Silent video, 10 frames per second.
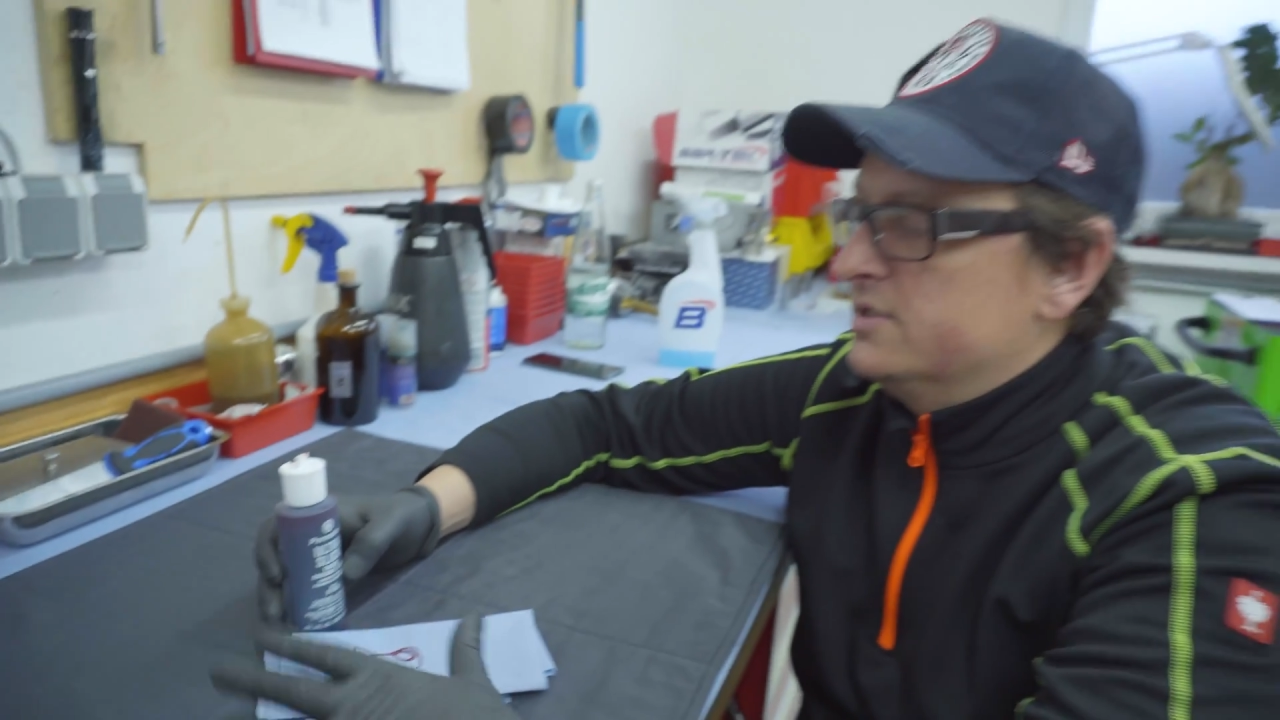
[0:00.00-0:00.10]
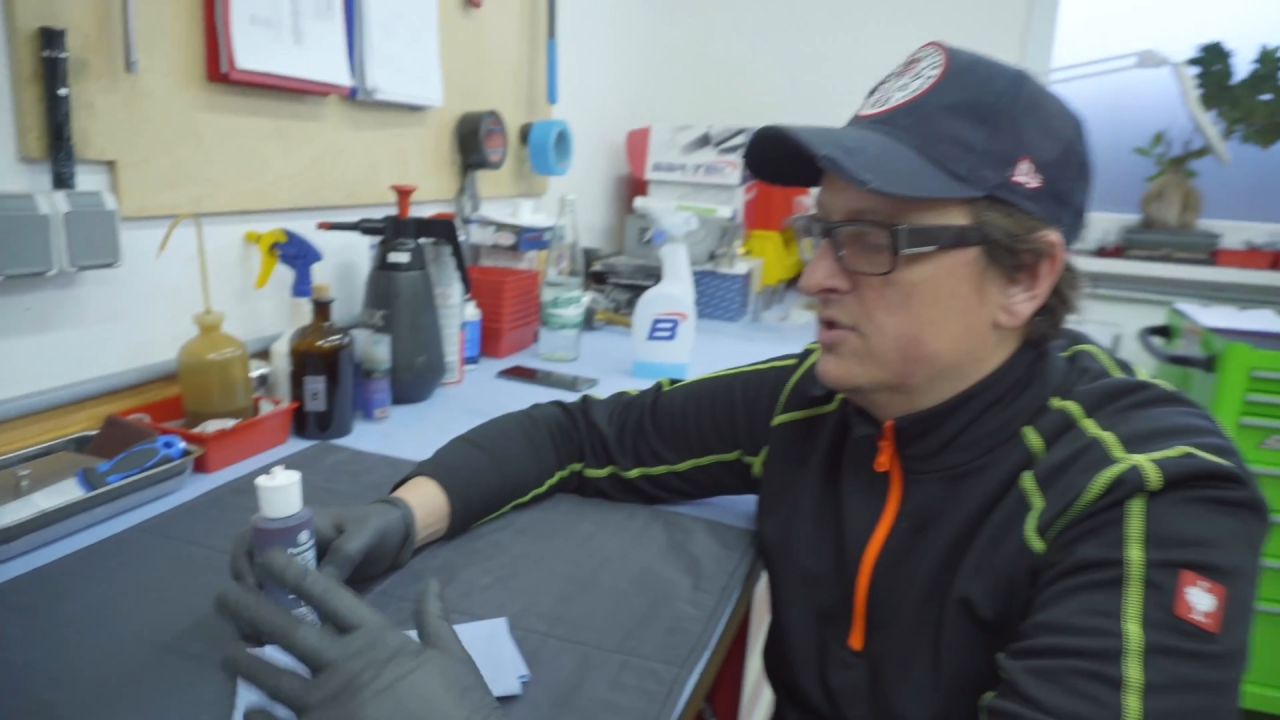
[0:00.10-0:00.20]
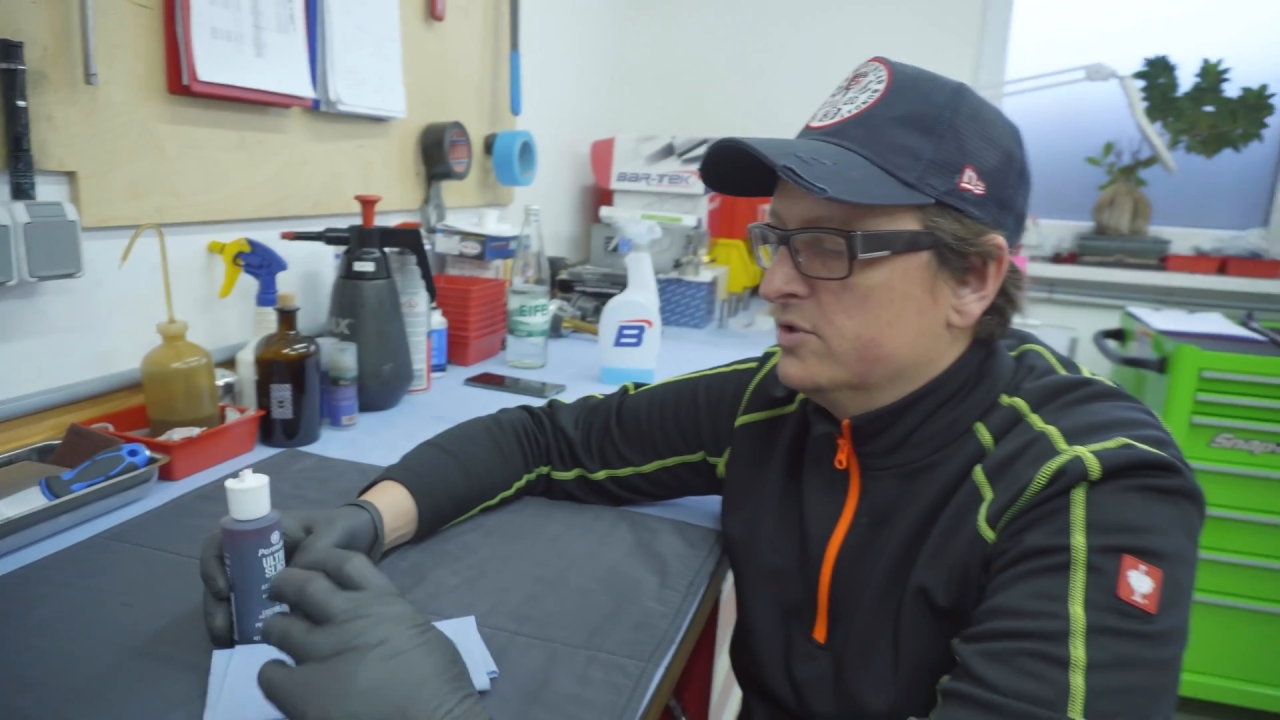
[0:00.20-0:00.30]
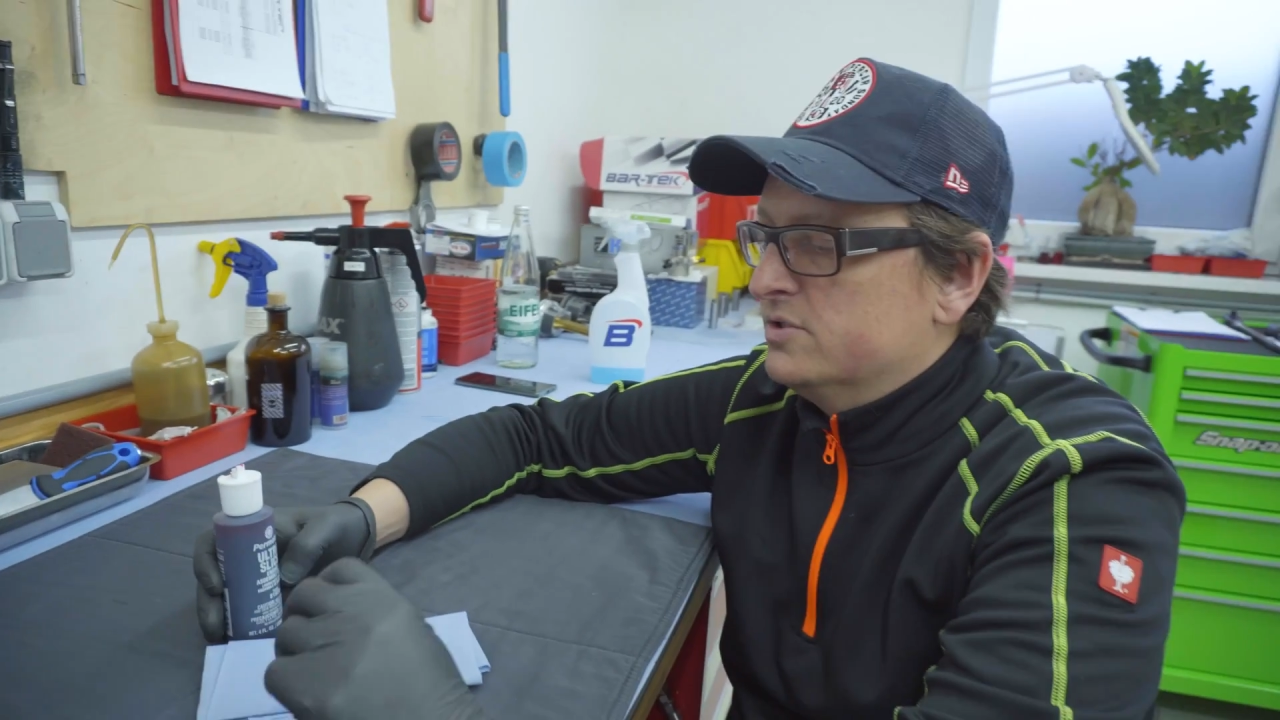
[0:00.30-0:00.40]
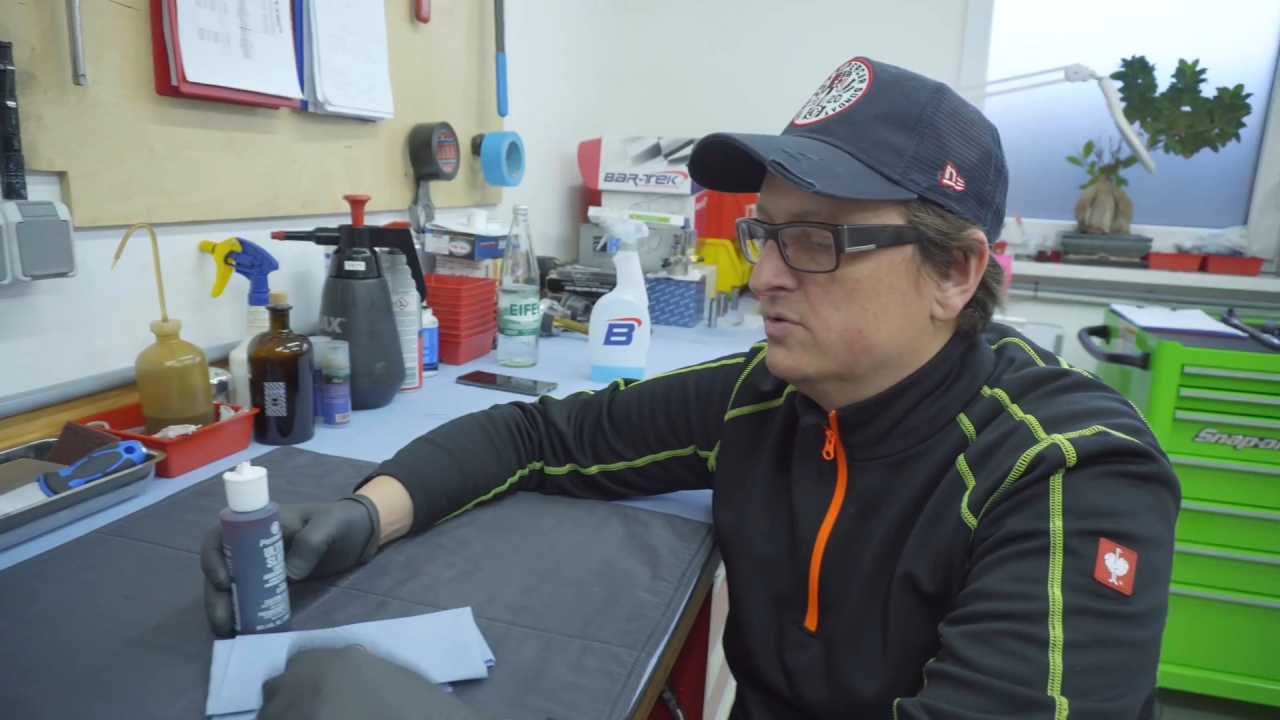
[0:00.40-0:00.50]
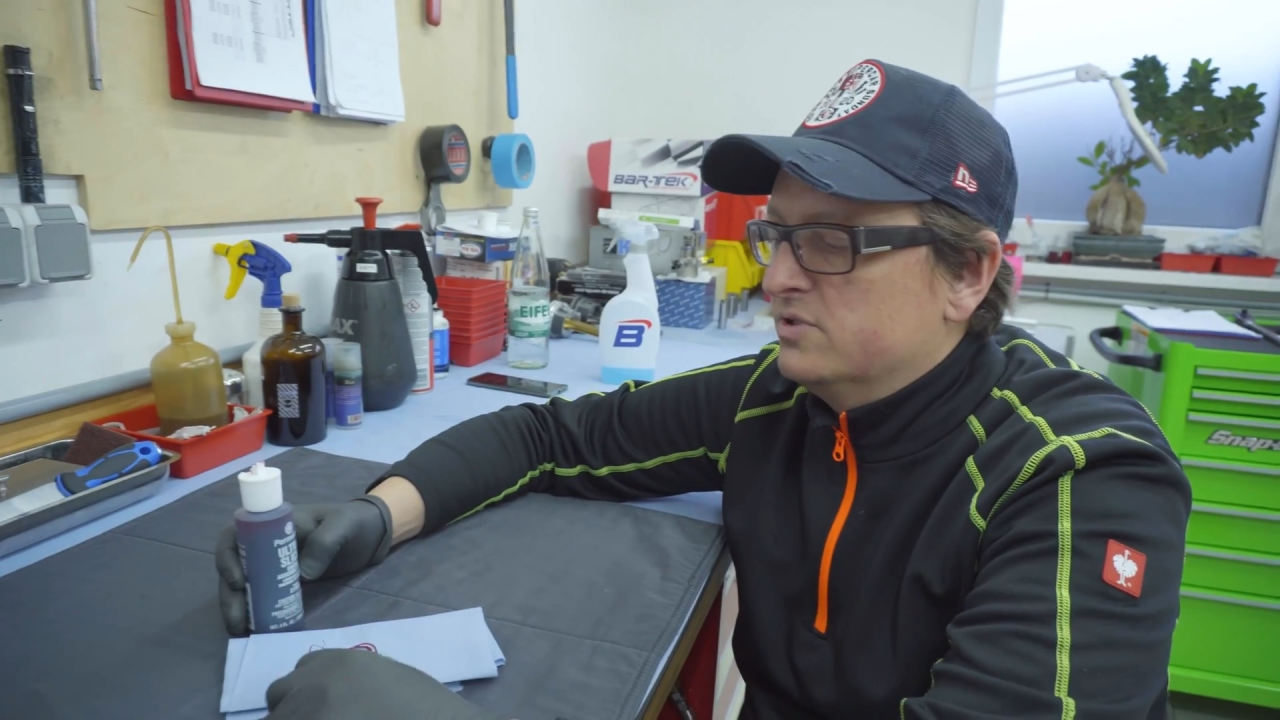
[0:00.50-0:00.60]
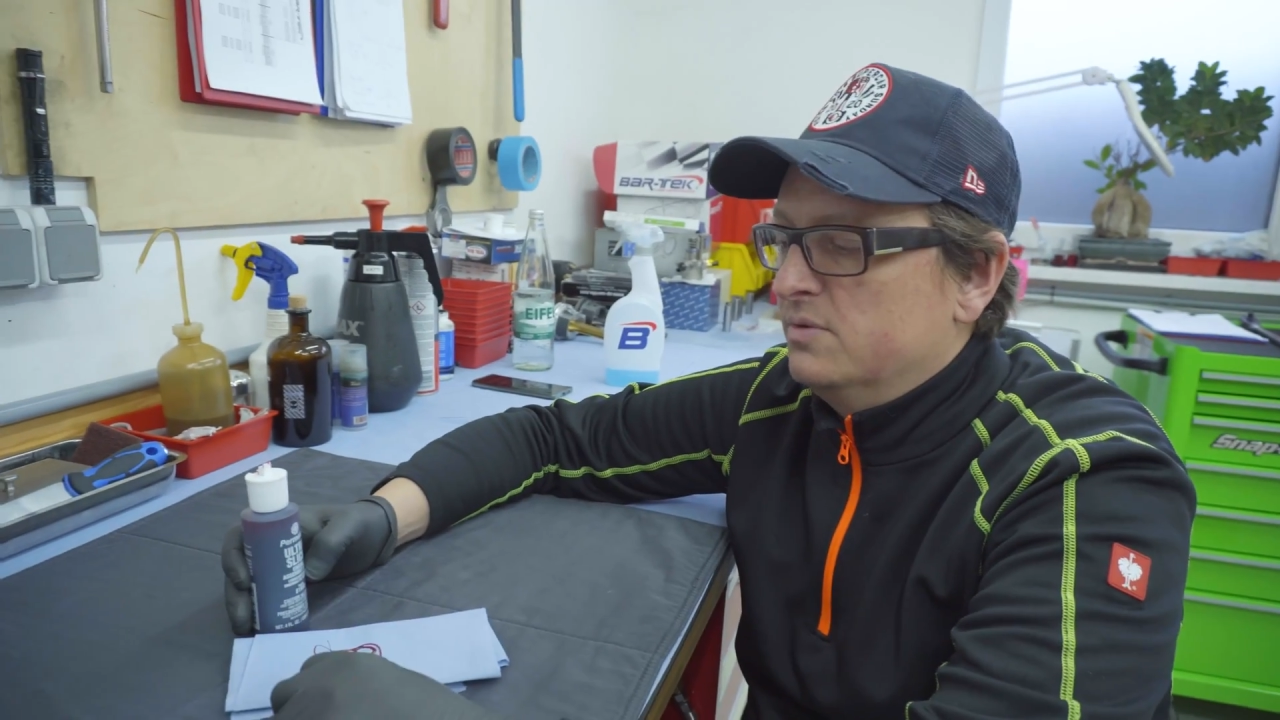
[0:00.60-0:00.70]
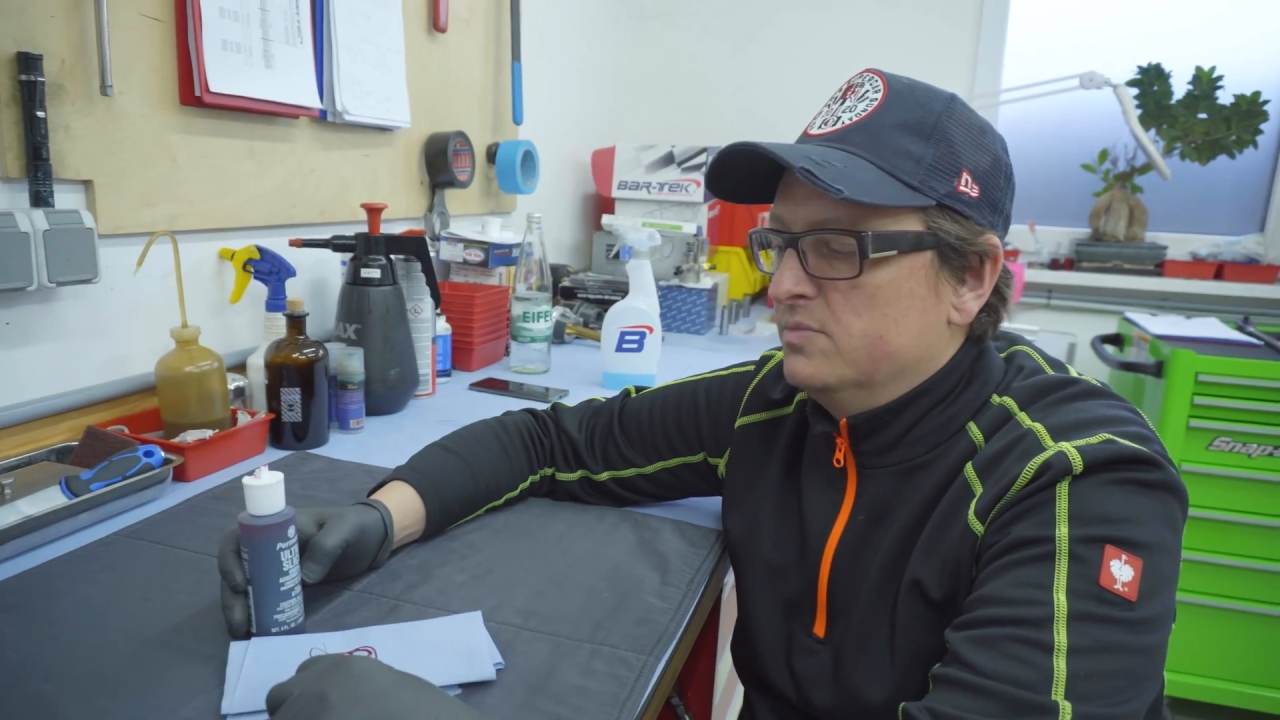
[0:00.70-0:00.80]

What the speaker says: it's also